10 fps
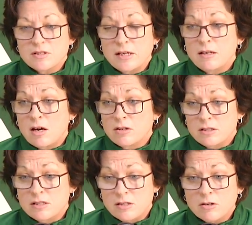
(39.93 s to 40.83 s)
They are
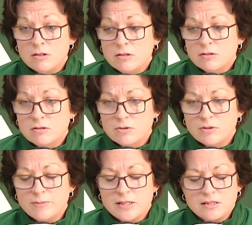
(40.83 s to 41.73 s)
considered two
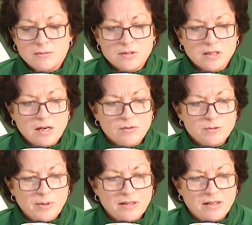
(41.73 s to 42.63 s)
of the best teams in the conference,
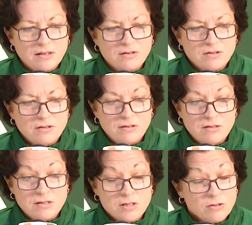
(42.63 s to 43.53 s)
but they're
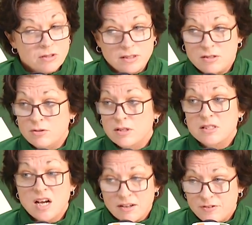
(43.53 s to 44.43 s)
certainly two of the
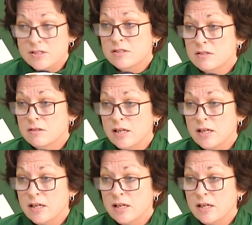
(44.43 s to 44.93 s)
toughest.